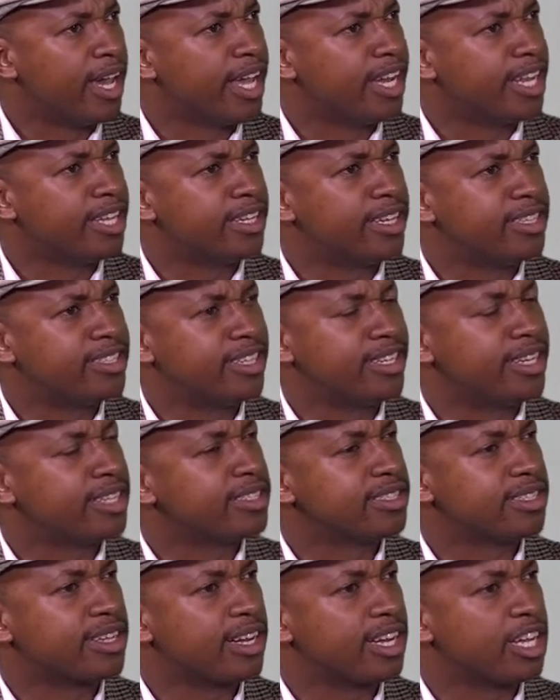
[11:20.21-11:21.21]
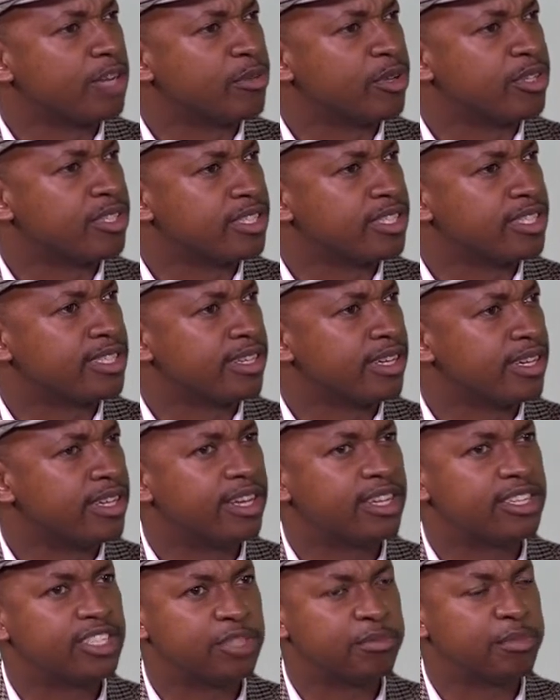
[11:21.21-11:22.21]
And it isn't necessarily a position. Mm.
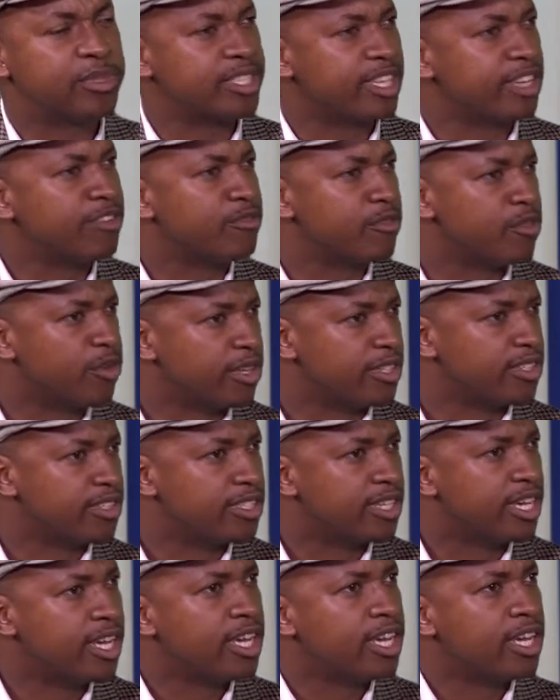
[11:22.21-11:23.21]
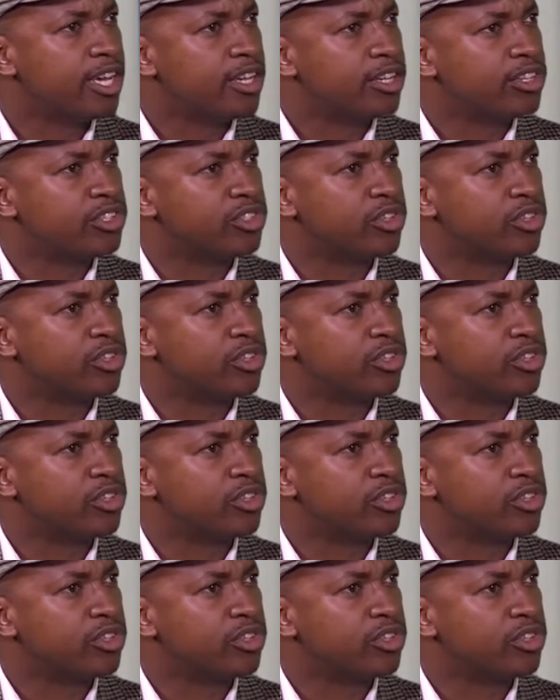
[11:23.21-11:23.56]
Leadership is influence. Yes.